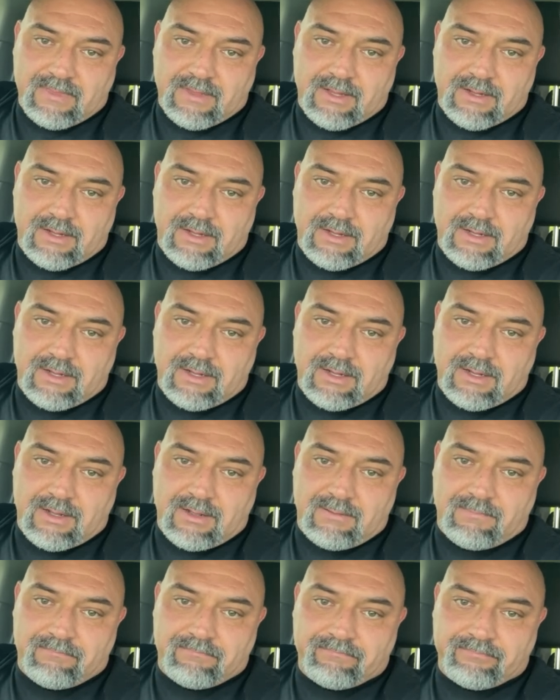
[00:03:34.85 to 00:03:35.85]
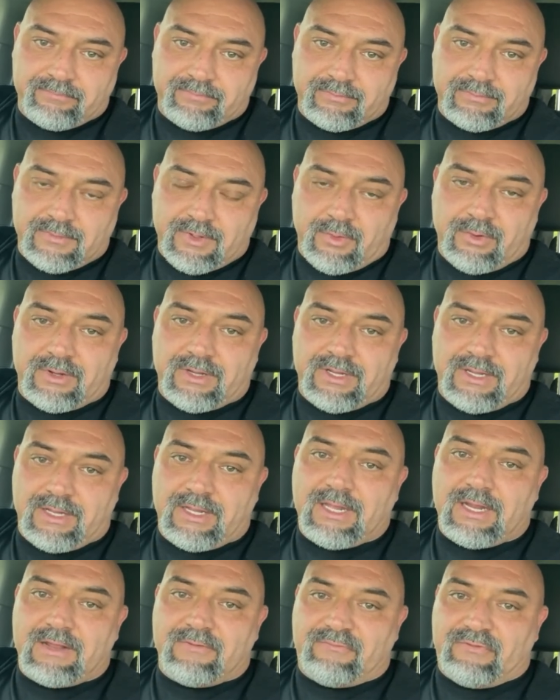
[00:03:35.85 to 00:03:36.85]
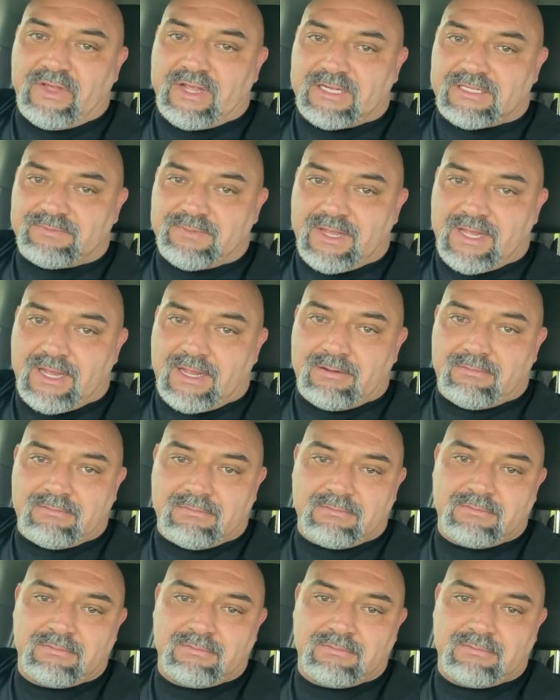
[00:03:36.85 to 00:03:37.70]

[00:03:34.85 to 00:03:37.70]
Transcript: Well, get it fixed, man.